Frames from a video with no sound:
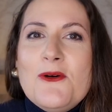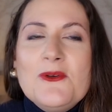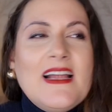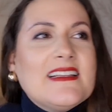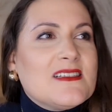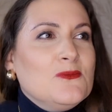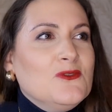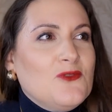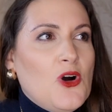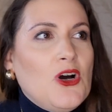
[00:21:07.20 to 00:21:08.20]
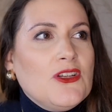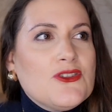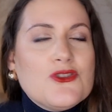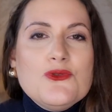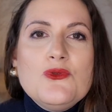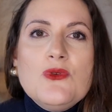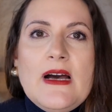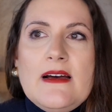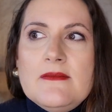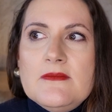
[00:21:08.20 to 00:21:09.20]
let's move on to
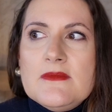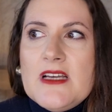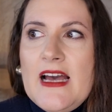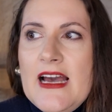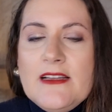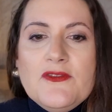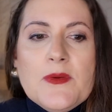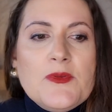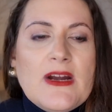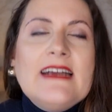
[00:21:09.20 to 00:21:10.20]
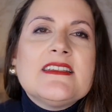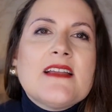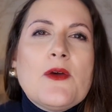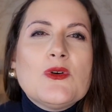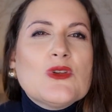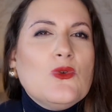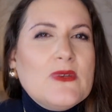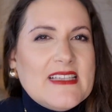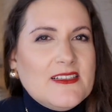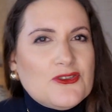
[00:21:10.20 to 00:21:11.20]
kind of a brand that I was
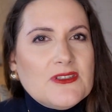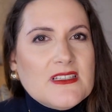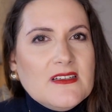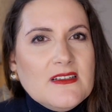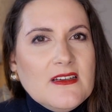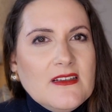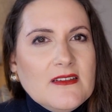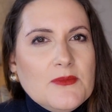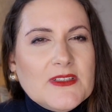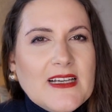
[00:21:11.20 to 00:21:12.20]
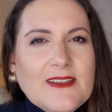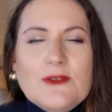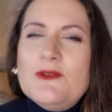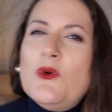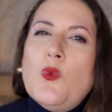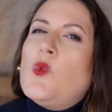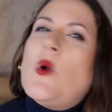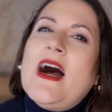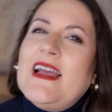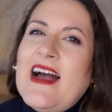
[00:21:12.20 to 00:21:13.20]
always interested in, but I don't know
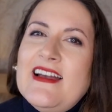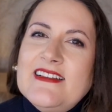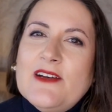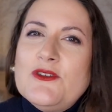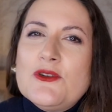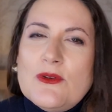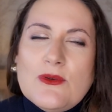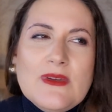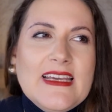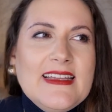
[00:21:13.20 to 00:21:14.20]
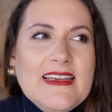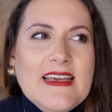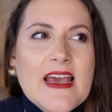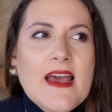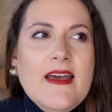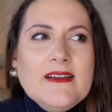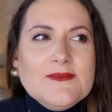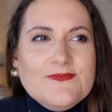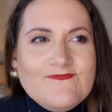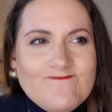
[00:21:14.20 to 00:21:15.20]
why I never really
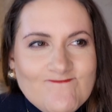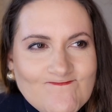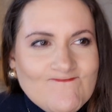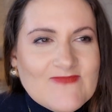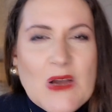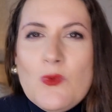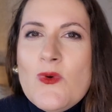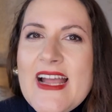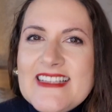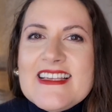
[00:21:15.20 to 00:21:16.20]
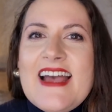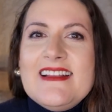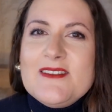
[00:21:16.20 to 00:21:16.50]
went and